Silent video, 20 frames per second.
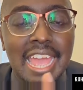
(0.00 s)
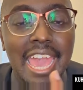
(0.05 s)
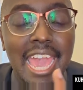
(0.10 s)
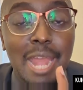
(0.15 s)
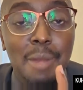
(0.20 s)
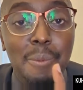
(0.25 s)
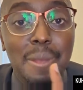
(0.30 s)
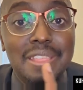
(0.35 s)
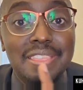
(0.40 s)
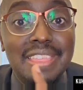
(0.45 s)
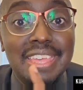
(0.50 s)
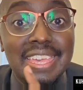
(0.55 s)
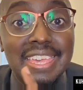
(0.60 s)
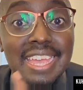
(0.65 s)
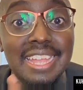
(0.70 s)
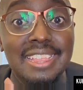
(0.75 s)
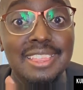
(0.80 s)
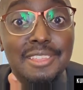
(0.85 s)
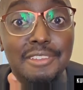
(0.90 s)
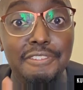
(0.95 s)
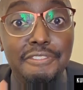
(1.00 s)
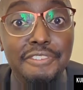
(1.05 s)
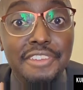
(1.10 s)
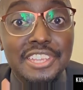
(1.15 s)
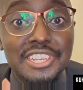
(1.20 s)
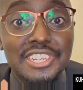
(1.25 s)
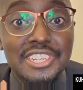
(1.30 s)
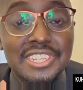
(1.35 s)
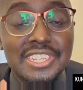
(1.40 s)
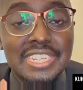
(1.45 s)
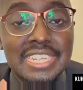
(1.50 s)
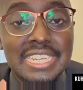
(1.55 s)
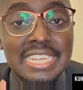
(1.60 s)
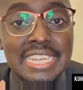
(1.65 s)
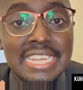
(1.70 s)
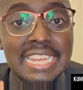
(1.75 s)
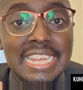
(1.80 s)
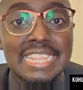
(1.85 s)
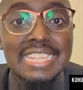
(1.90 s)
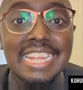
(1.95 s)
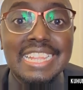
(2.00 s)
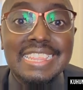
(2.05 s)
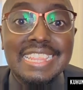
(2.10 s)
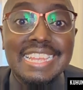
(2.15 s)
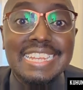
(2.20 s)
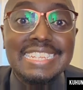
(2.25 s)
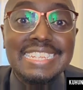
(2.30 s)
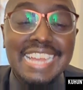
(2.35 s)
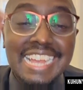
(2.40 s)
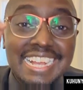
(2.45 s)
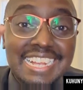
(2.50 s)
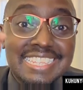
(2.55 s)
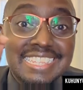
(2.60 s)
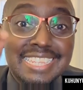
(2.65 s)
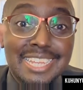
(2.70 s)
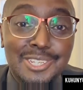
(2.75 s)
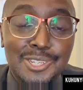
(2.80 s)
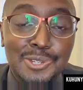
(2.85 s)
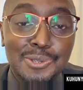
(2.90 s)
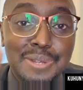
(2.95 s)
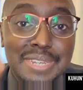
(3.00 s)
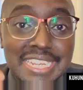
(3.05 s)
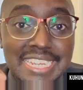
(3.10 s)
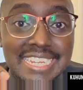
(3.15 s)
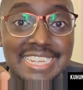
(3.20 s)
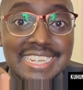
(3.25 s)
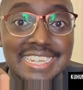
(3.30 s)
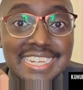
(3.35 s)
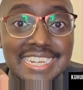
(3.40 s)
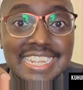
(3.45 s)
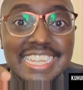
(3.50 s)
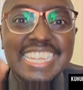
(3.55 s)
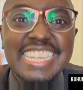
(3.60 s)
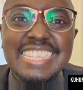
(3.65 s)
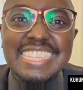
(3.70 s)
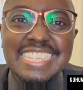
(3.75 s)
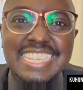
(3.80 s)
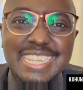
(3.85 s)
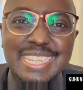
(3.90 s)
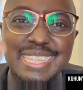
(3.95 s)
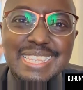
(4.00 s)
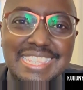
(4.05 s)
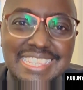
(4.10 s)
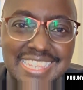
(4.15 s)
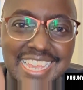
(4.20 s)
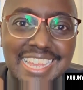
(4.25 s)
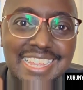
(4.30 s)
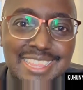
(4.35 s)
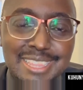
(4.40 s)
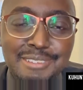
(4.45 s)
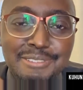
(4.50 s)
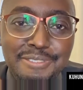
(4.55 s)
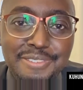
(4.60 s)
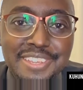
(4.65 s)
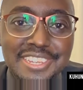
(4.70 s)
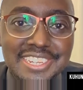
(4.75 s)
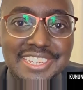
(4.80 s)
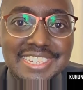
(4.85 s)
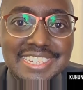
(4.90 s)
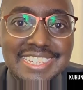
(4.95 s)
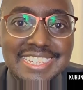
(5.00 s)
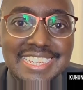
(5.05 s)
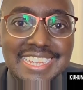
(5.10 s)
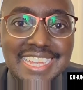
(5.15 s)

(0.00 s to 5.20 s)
And when they get the fish, then the tax that you need is inside the fish.